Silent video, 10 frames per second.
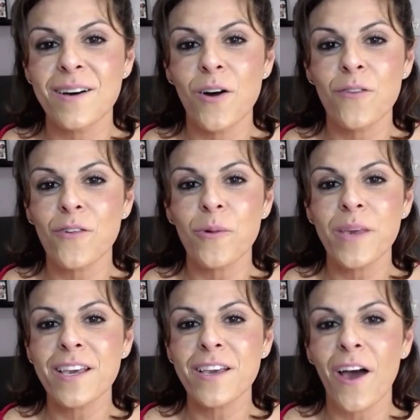over a
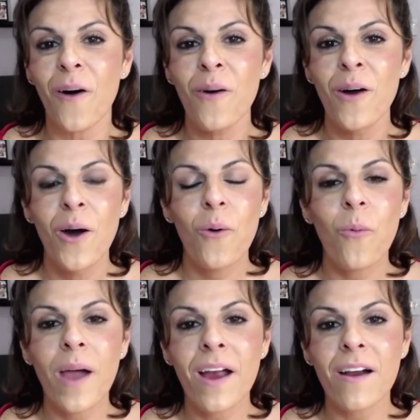week ago,
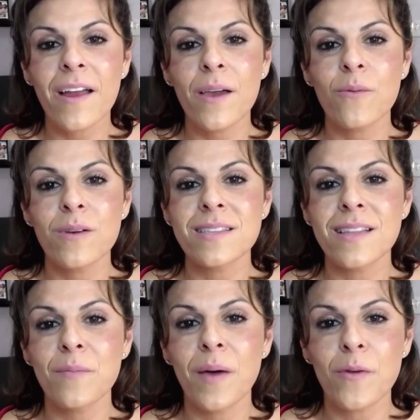where it was
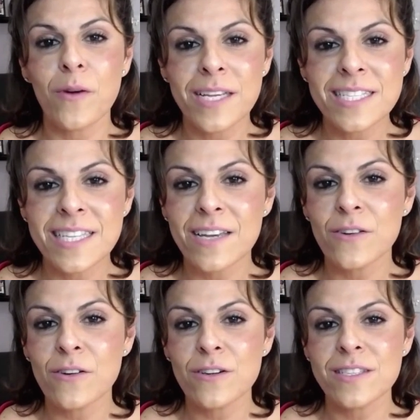led by Bernie
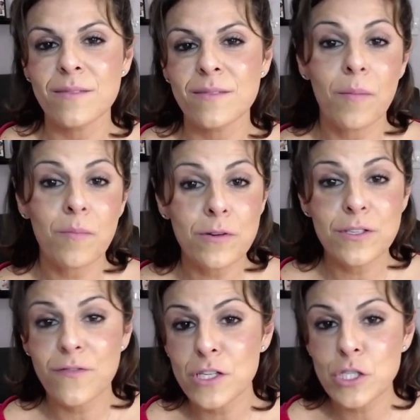Sanders and members
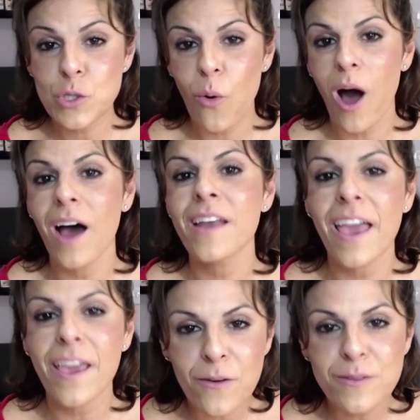of the squad,
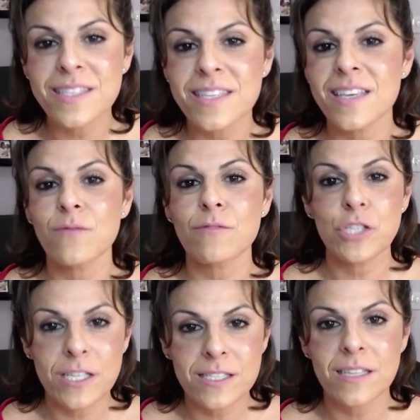AOC,
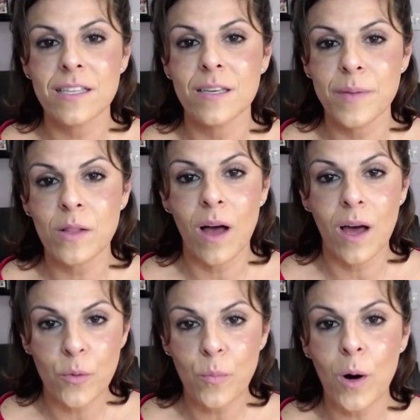Rashida Tlaib, Ilhan
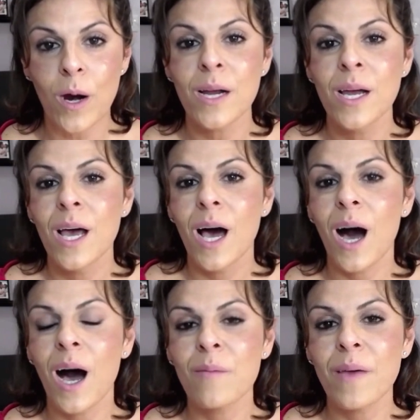Omar,
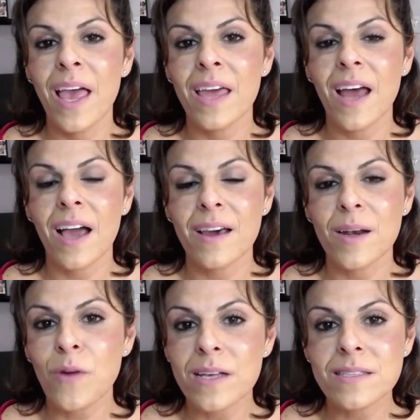and Ayanna
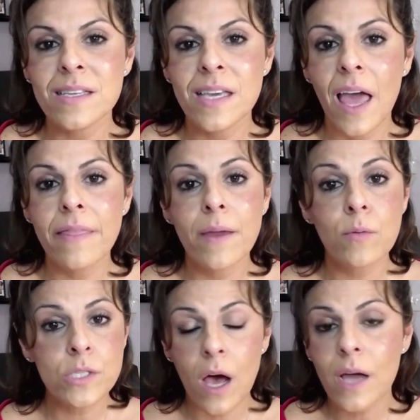Pressley, and they were
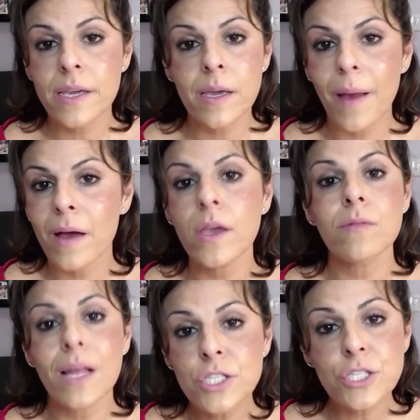talking about,
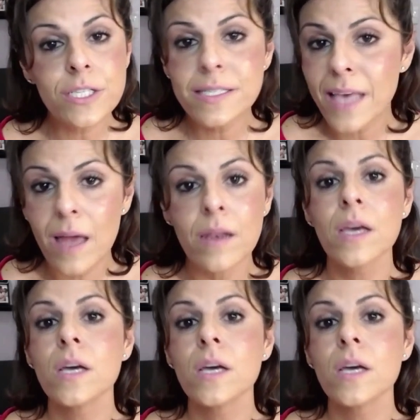let's just get